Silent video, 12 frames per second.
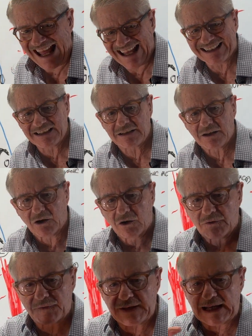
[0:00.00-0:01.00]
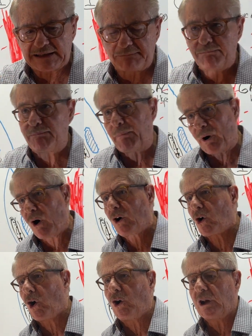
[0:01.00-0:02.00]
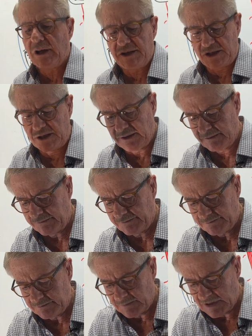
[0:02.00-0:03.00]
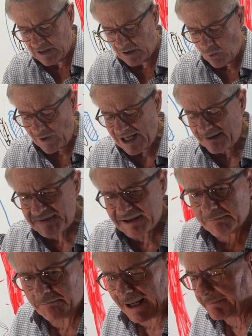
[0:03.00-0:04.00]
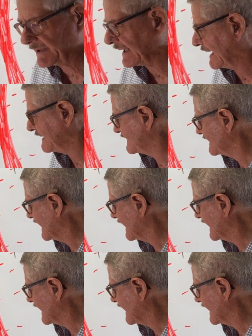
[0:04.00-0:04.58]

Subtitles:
end of that procollagen, we have some peptides